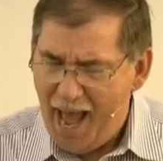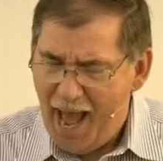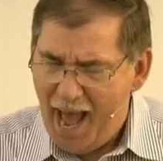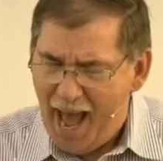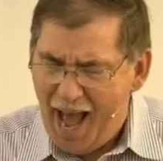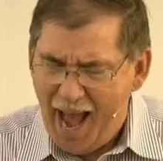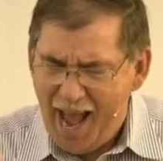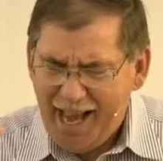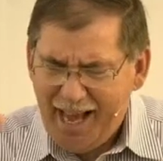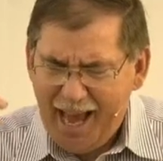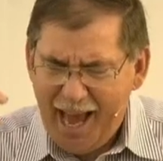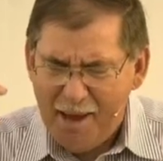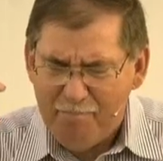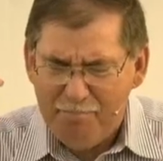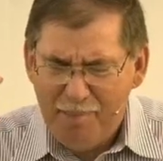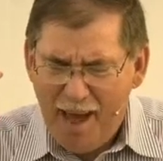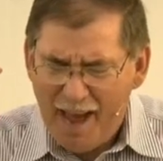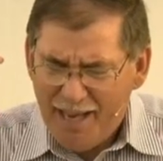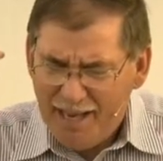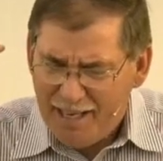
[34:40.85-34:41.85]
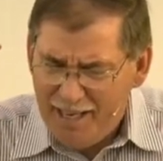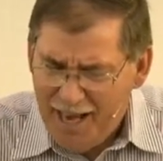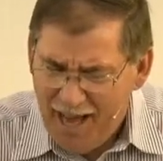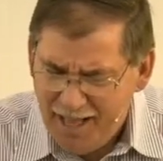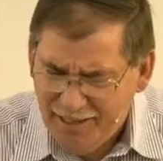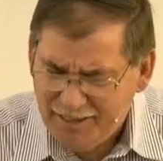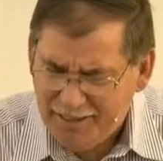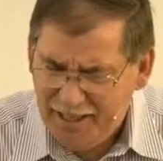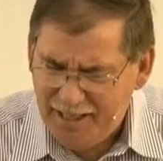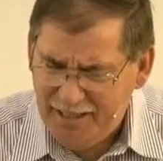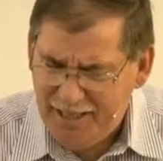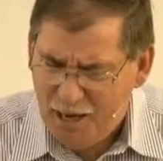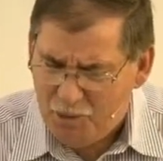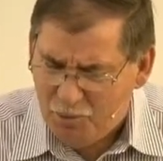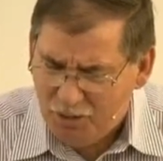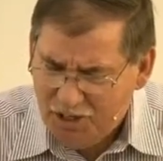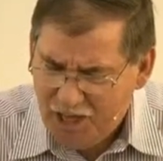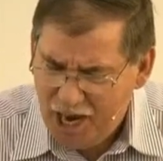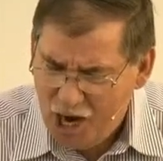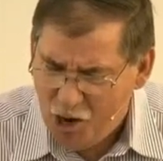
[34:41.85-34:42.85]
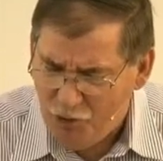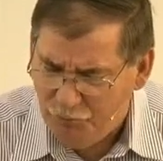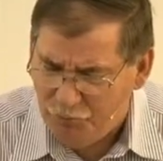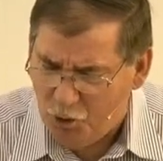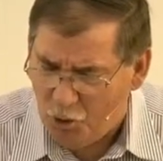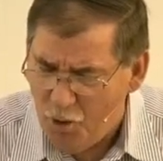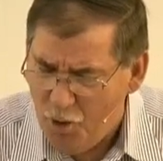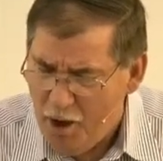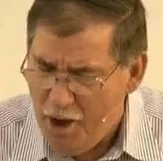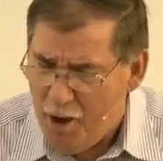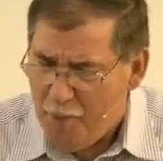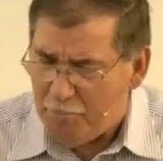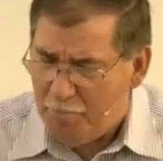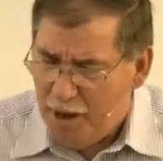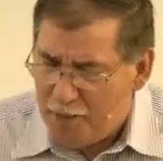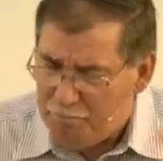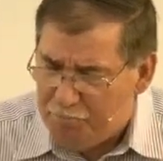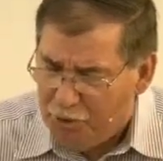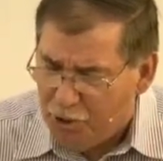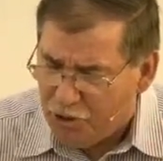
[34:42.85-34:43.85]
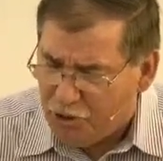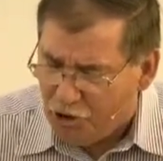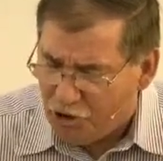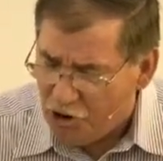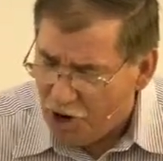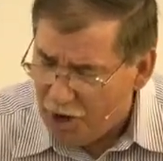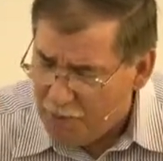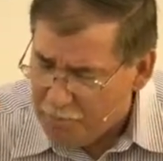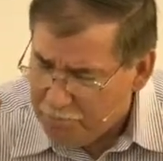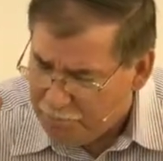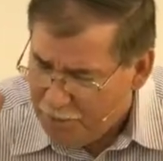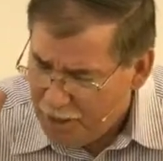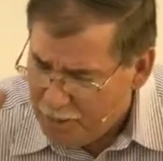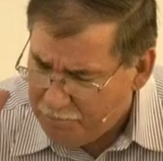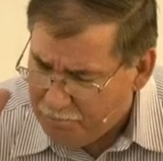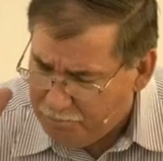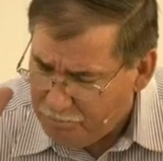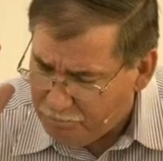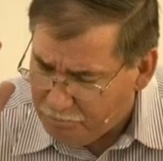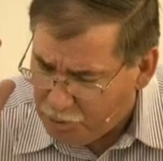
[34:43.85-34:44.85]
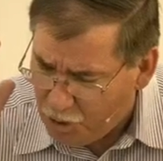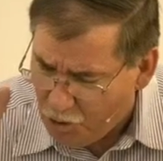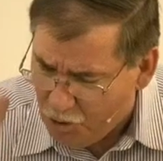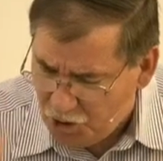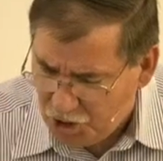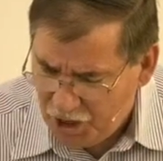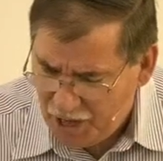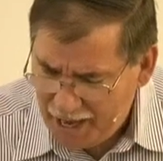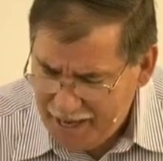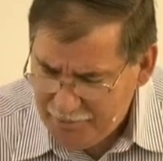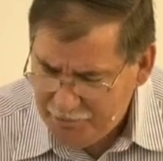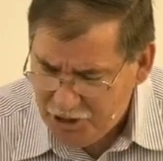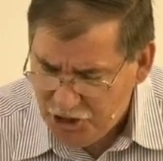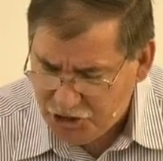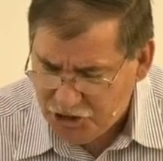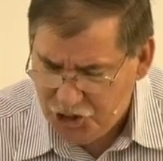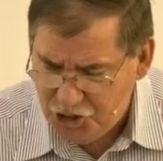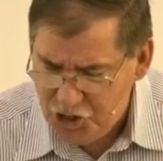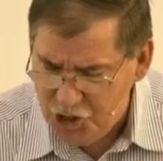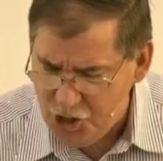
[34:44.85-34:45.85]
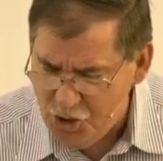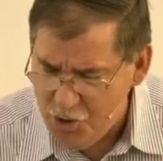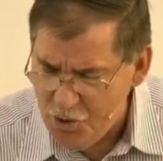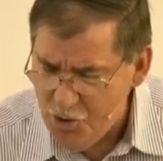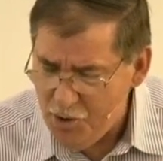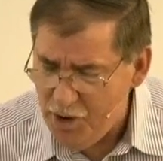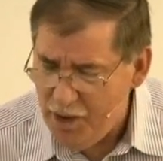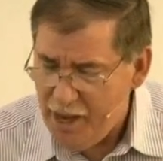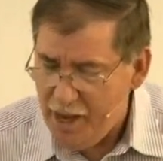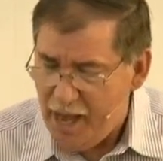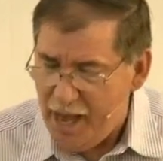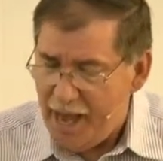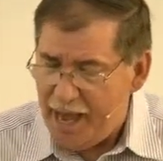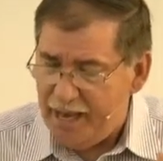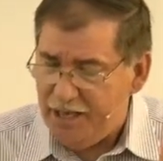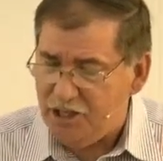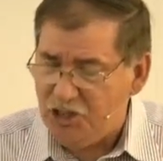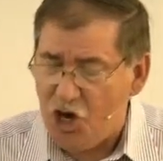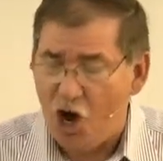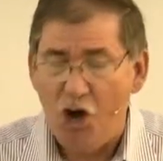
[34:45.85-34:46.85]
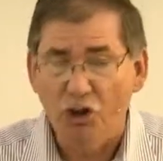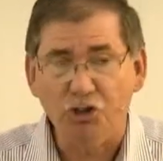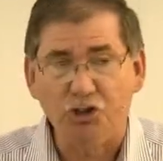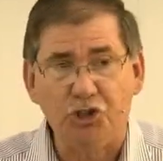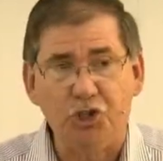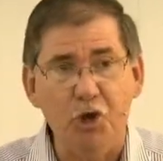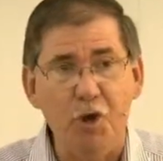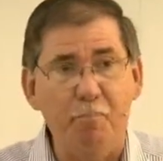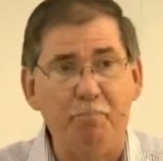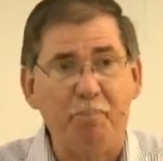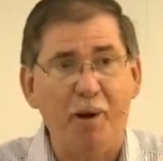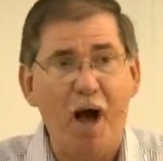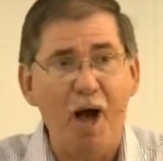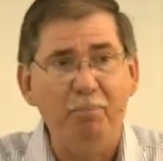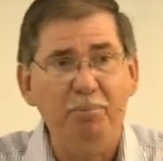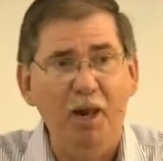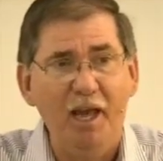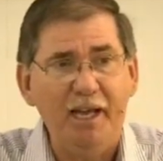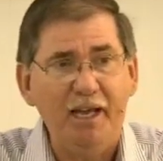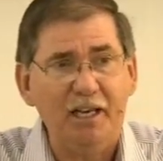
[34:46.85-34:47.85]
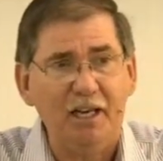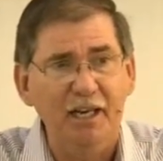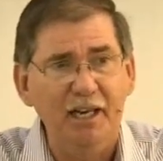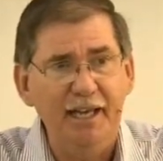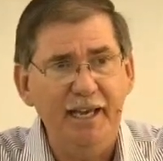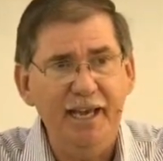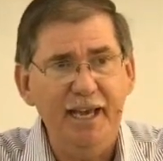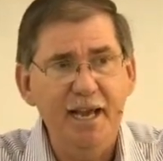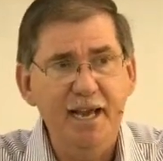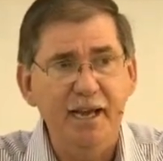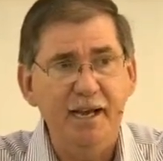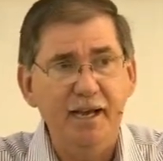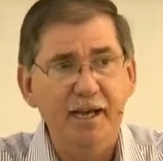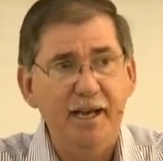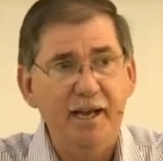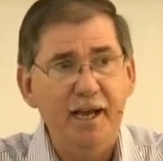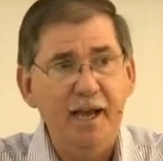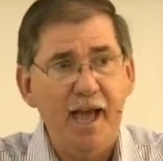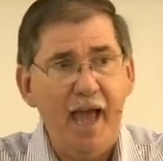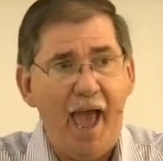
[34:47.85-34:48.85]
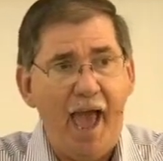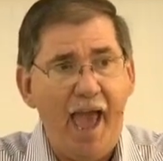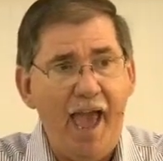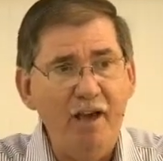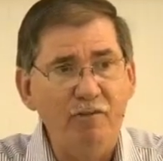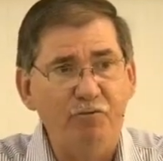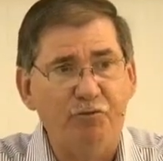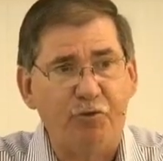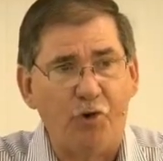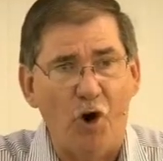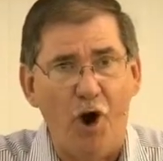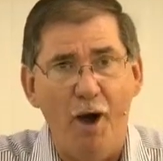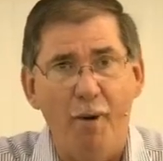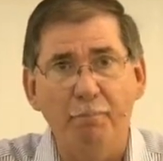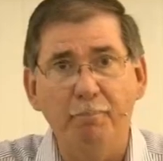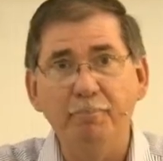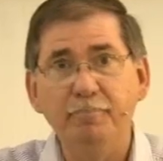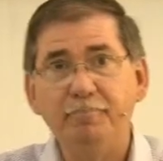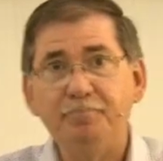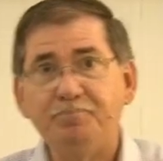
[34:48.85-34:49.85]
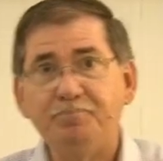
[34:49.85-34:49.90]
I kept back nothing that was helpful, but, but proclaimed it to you and taught you publicly and from.